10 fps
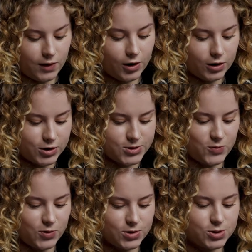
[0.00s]
the kind of
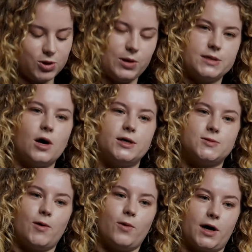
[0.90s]
consumer that's doing these high
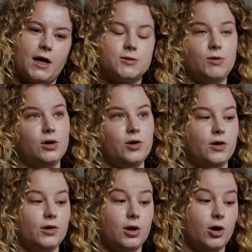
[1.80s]
sweat workouts. We know
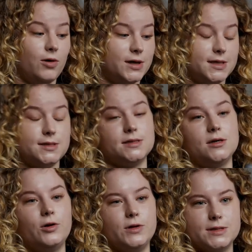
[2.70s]
that low-rise is a
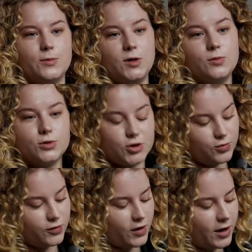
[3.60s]
style that some people do
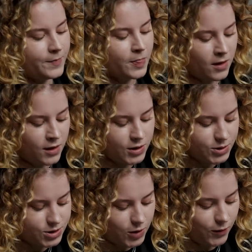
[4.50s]
prefer.
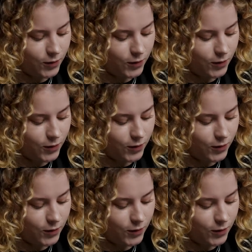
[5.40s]
So we